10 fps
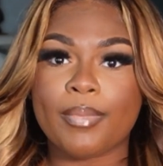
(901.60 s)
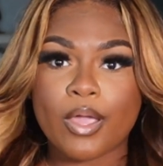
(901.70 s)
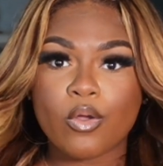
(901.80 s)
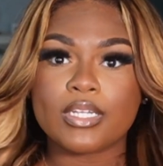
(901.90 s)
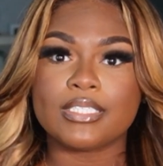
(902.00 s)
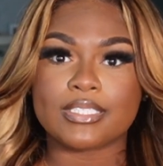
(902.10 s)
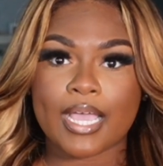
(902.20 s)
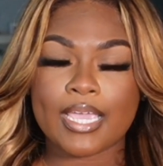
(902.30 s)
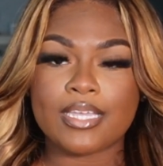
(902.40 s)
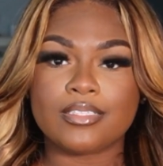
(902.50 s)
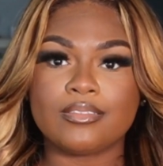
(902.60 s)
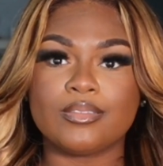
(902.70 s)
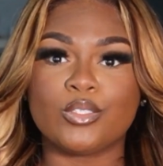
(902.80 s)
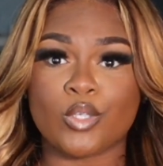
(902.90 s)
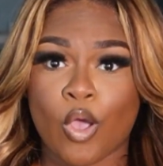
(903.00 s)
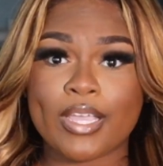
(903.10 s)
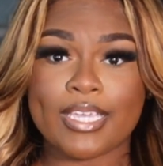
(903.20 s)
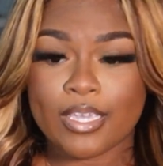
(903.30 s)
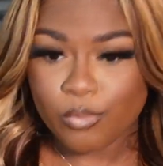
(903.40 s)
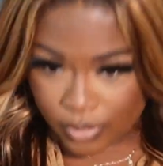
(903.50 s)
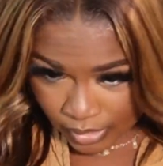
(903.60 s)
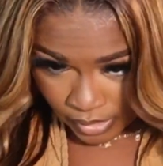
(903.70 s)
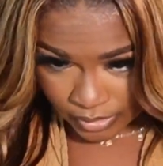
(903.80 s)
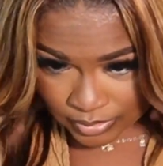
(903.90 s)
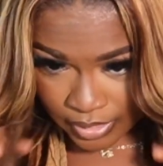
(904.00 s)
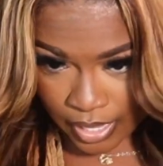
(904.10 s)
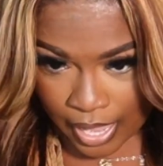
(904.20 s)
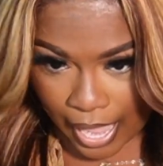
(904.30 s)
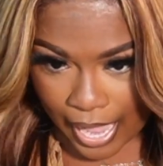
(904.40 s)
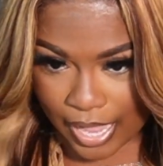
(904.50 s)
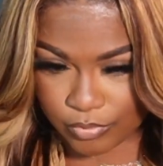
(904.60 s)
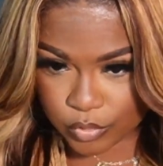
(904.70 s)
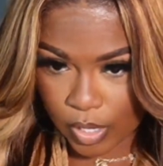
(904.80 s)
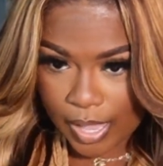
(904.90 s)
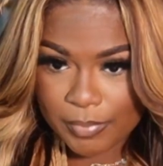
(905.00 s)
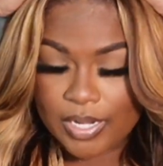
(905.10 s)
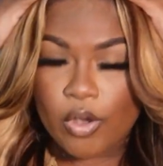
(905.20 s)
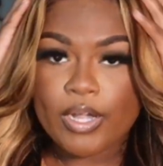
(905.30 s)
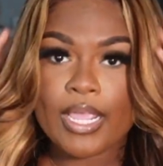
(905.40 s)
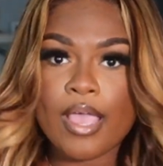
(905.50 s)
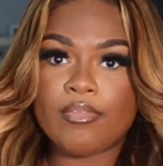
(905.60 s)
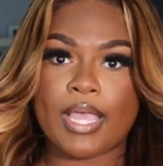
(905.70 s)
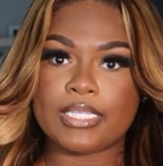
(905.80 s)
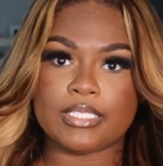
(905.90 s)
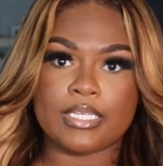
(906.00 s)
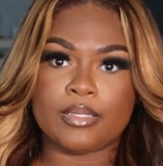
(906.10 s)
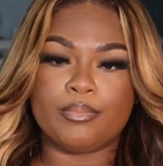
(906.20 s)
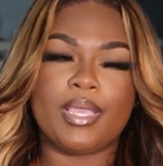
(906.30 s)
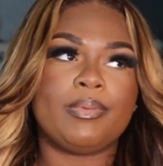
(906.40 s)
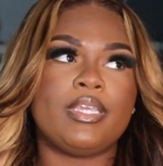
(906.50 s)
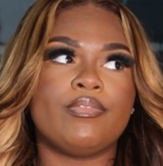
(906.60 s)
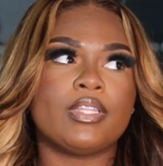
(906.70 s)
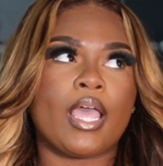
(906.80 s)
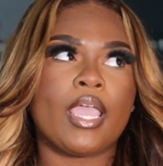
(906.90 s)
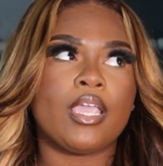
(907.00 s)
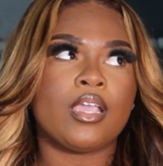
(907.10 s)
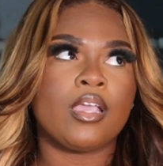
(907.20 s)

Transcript: back on the site so y'all can get wigs, I already have like 10, maybe even like,